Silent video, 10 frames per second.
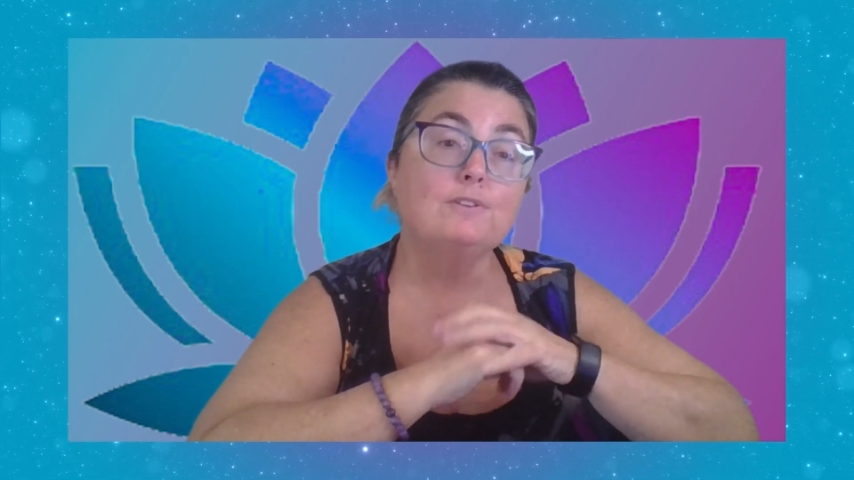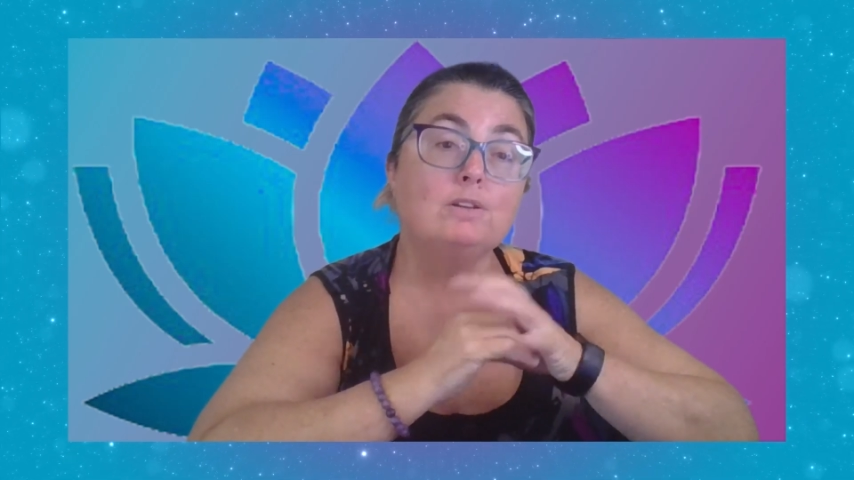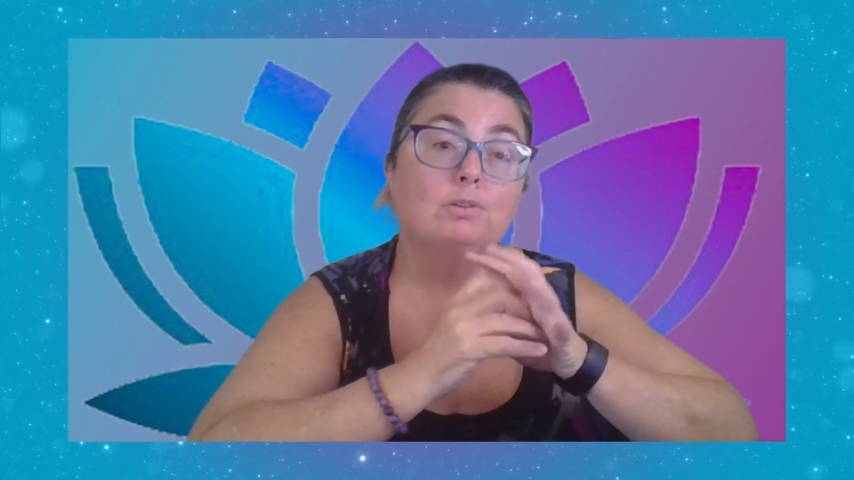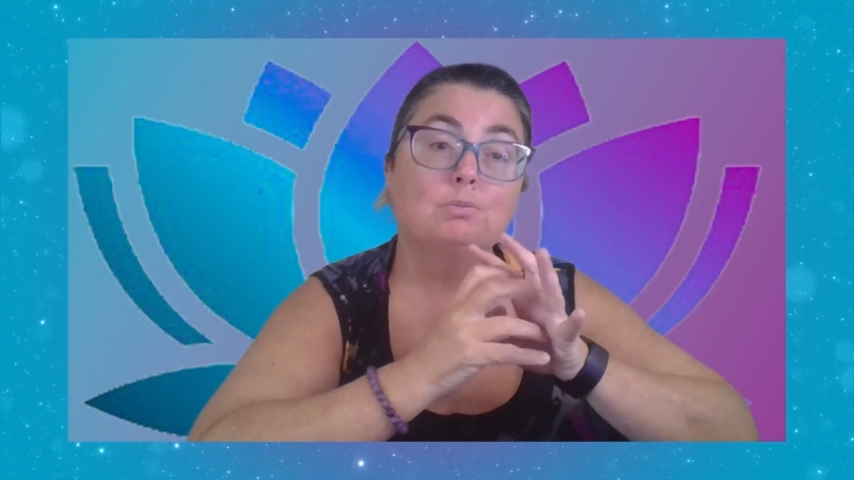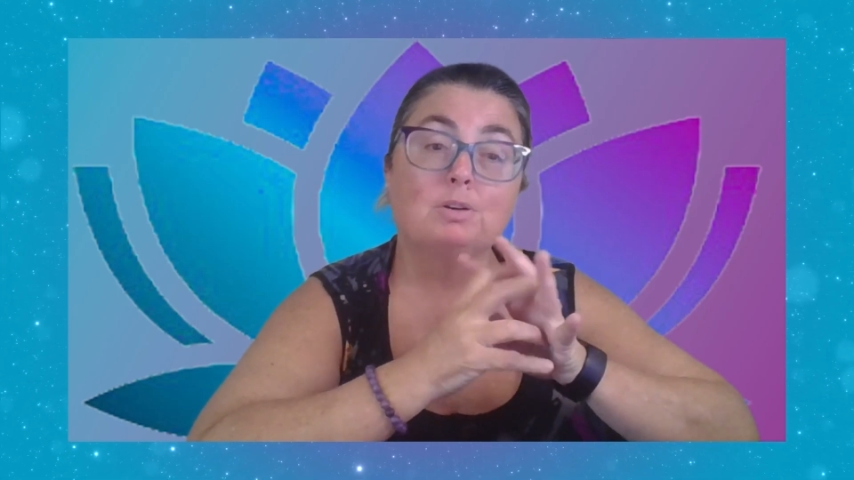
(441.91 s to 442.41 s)
for
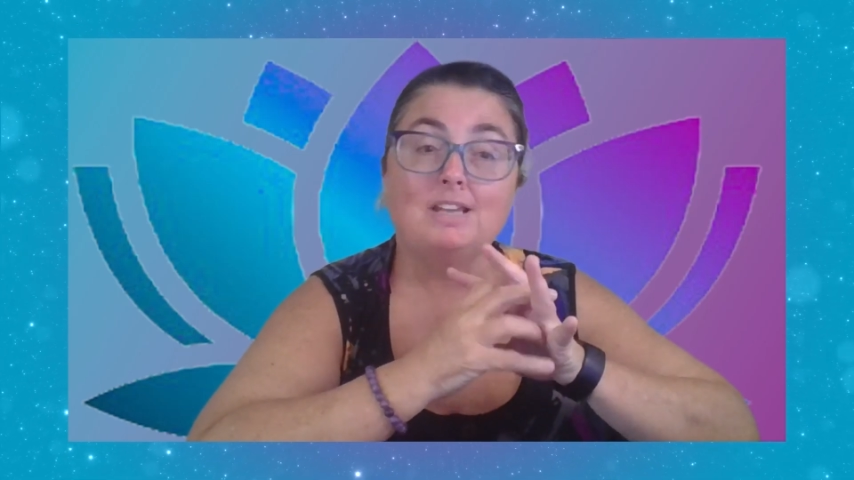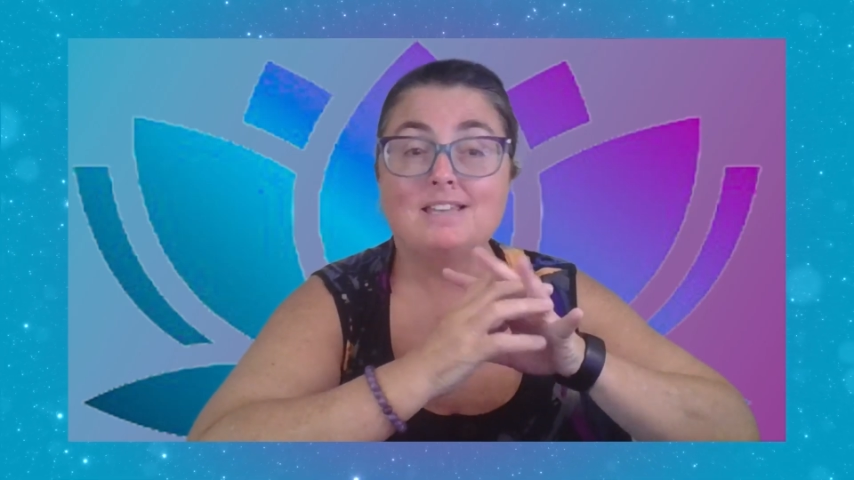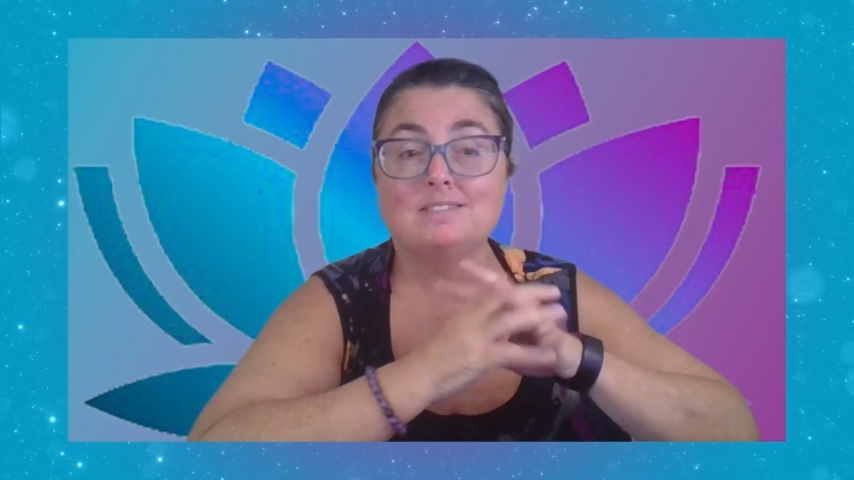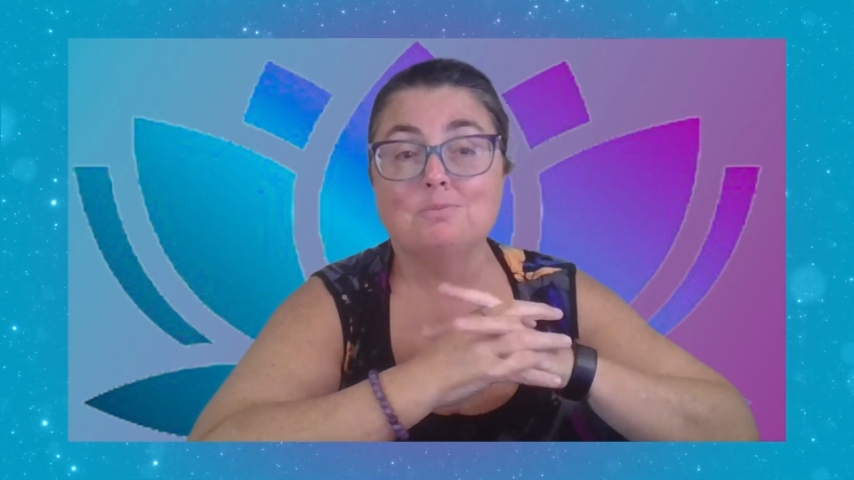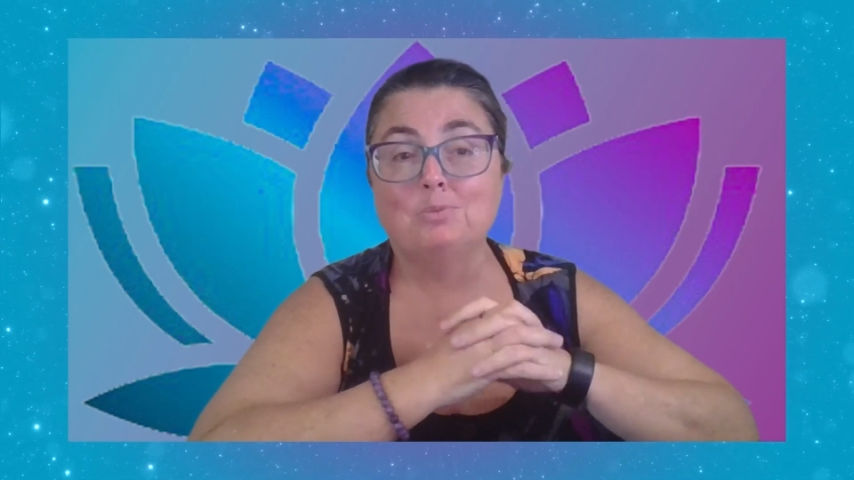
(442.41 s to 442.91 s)
you? What
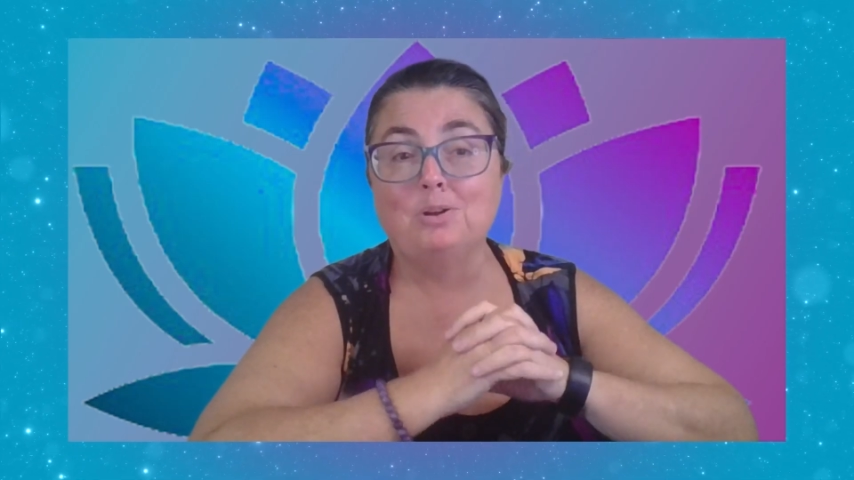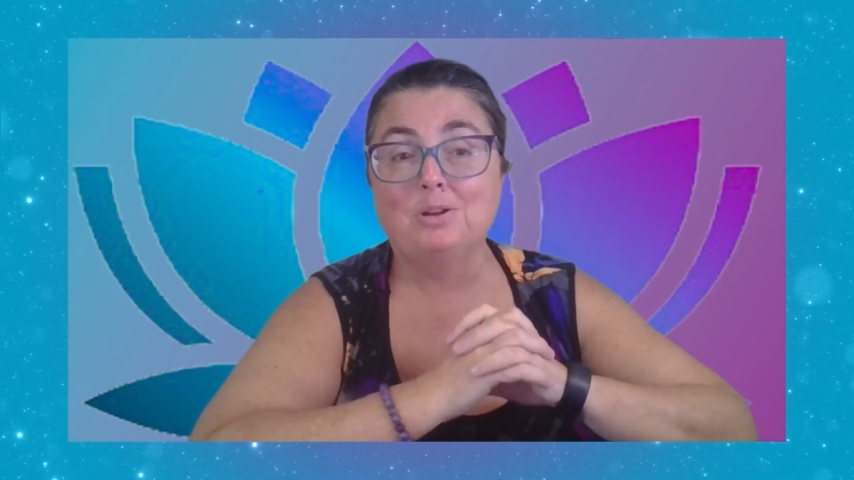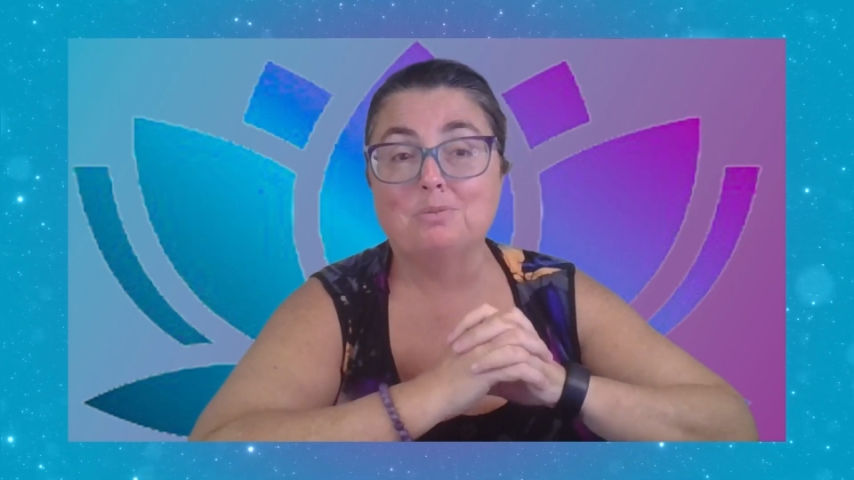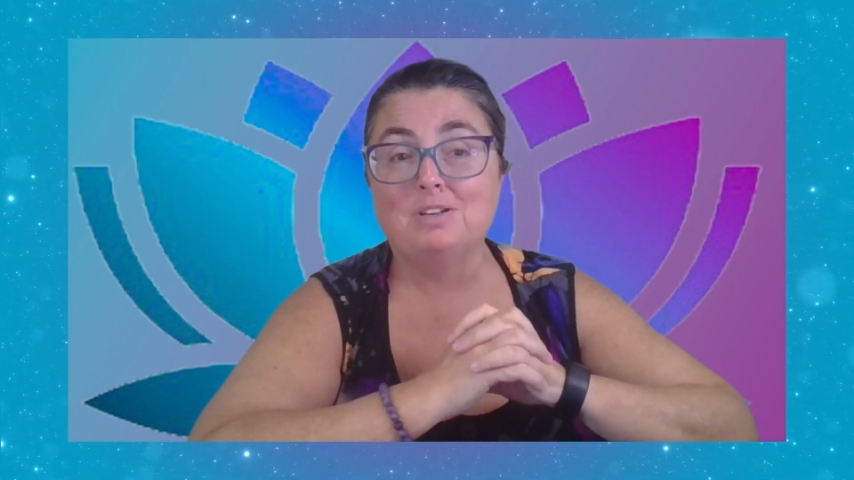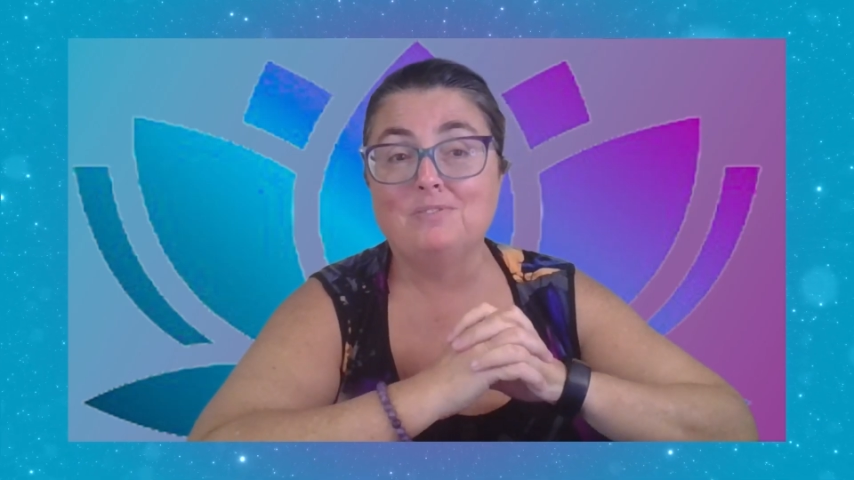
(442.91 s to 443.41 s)
hasn't worked?